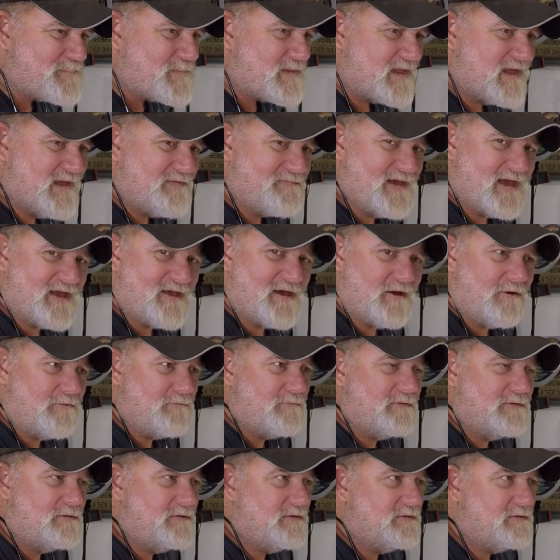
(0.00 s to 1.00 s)
And they go,
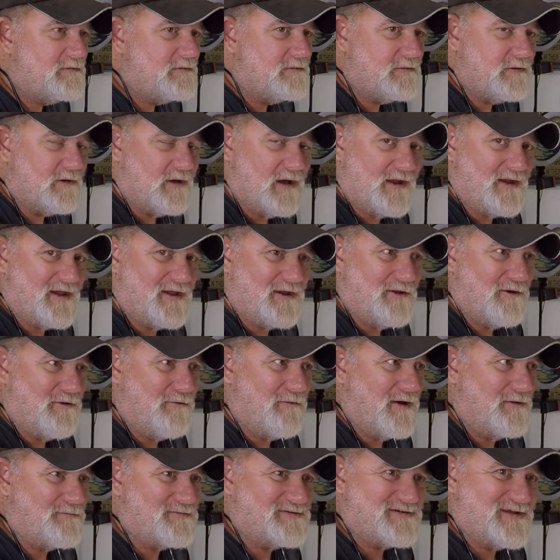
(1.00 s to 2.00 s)
well, I didn't know
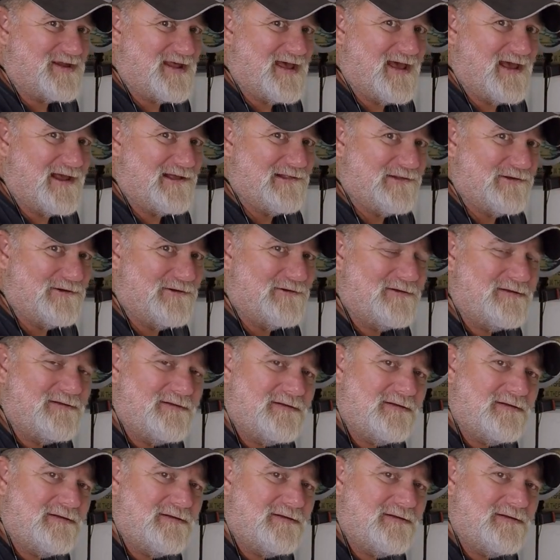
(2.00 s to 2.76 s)
I was an angler.